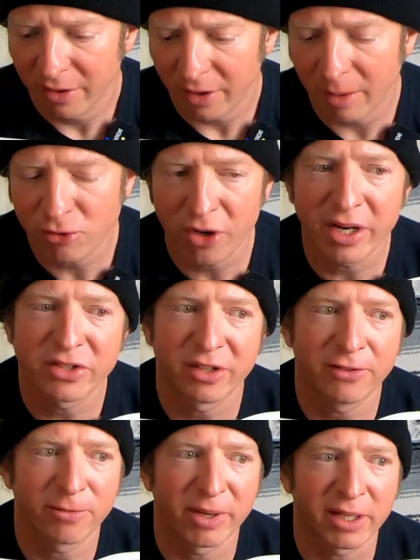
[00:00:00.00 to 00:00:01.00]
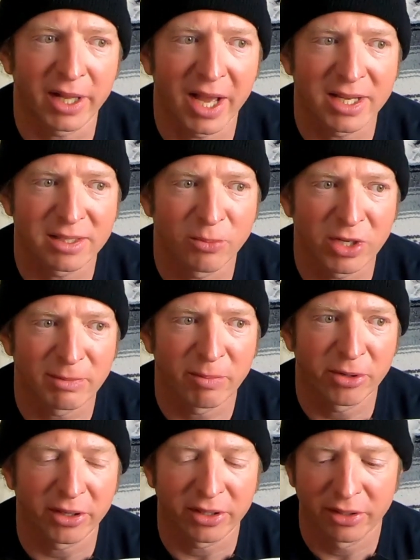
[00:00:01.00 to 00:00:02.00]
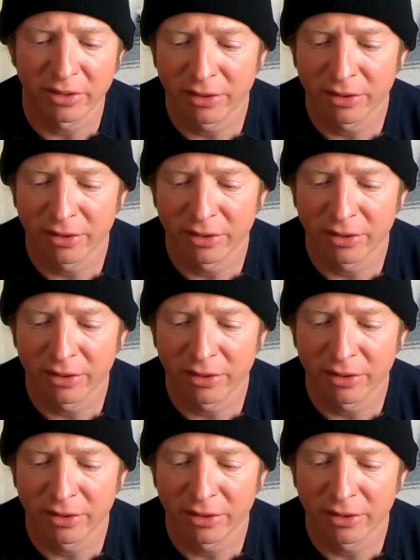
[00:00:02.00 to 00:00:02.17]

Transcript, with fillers: I'm trying to study for my class. I'm reading my book.